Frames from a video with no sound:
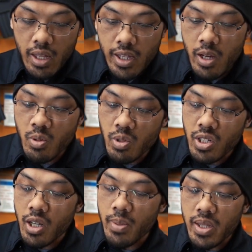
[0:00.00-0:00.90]
Now, when we're
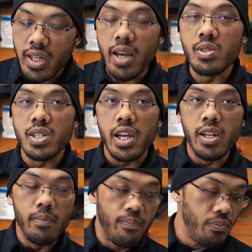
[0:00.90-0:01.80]
talking about the
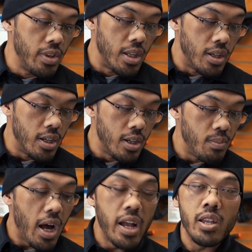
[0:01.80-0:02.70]
outside,
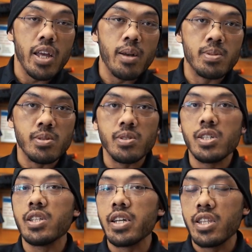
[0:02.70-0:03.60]
I
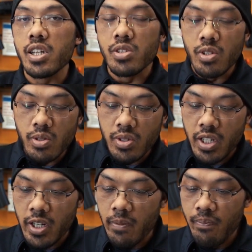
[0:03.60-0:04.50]
absolutely like the externals
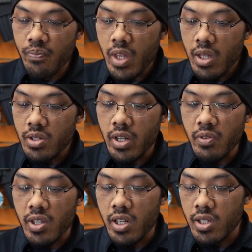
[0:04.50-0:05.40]
here. So
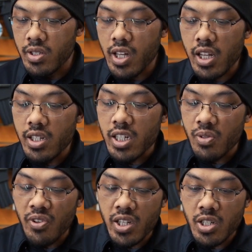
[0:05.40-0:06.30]
everything's got a nice
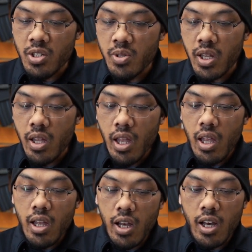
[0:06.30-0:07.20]
finish to it.
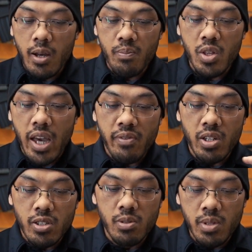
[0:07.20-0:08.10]
You have an
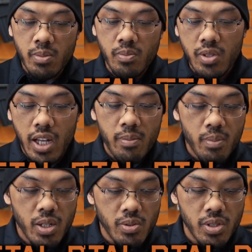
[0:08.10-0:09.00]
aluminum type
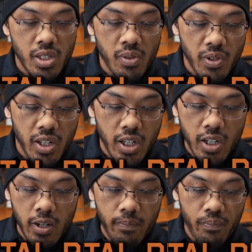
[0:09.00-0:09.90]
metal receiver
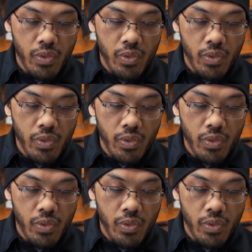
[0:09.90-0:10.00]
here.